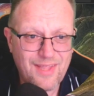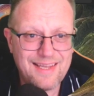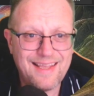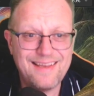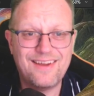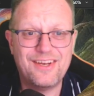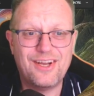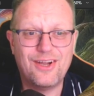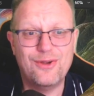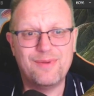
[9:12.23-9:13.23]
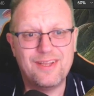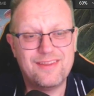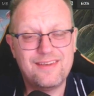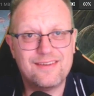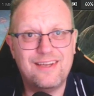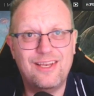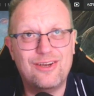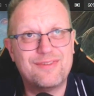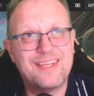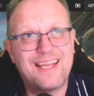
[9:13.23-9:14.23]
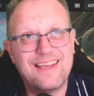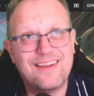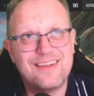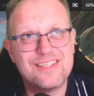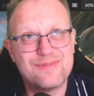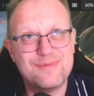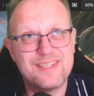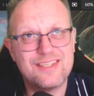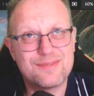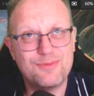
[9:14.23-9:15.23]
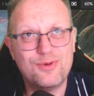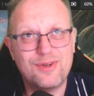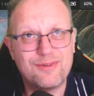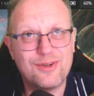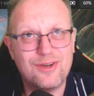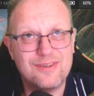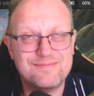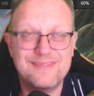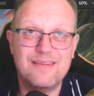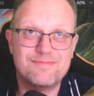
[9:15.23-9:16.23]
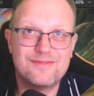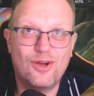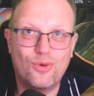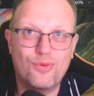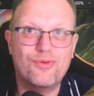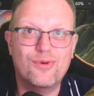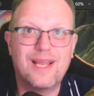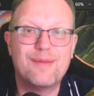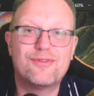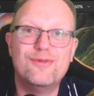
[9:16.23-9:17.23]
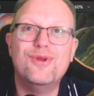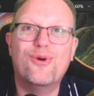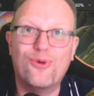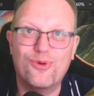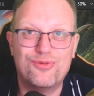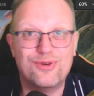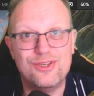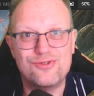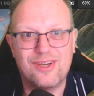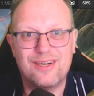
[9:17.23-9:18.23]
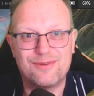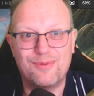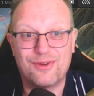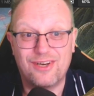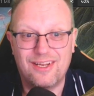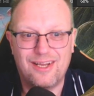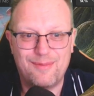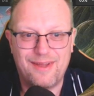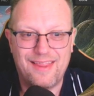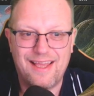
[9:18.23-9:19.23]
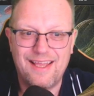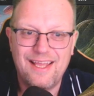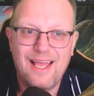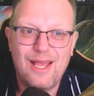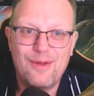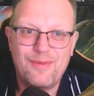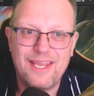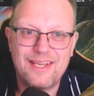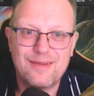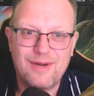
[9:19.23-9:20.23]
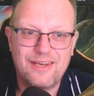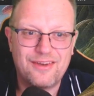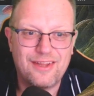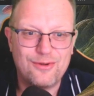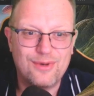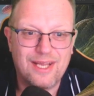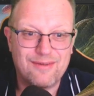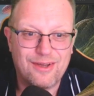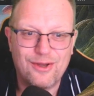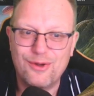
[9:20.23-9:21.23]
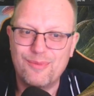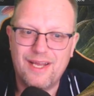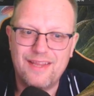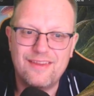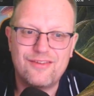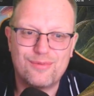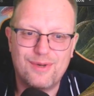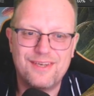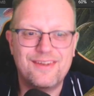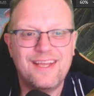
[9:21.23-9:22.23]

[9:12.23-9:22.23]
Leyline of Hope. I think a lot of the ley lines from Duskmourn they're awful, absolutely awful in draft, I'm not going to lie about that. But in Commander they all have a home, and this one